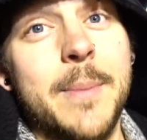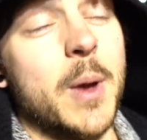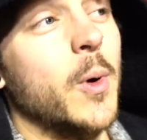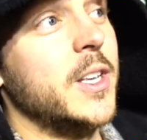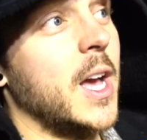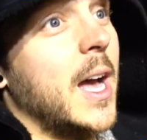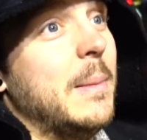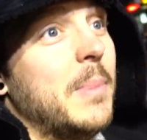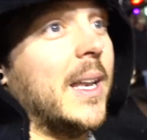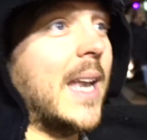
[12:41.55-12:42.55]
up and we're done,
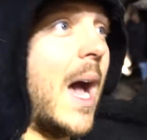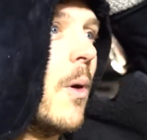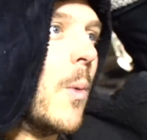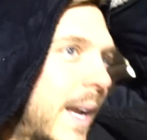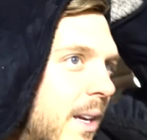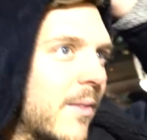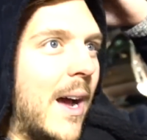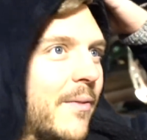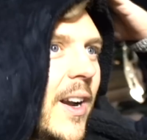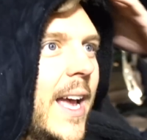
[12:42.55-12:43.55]
but now we're waiting
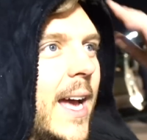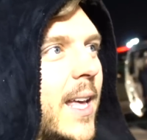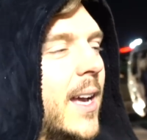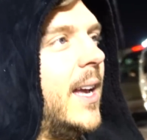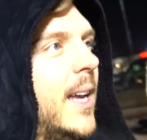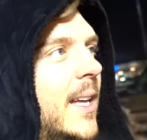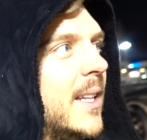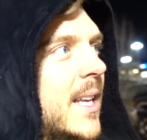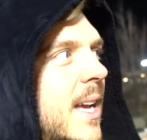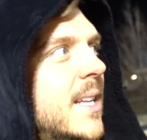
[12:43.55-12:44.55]
around for Hannah and
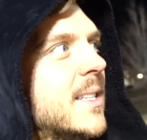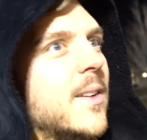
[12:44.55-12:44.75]
the kids,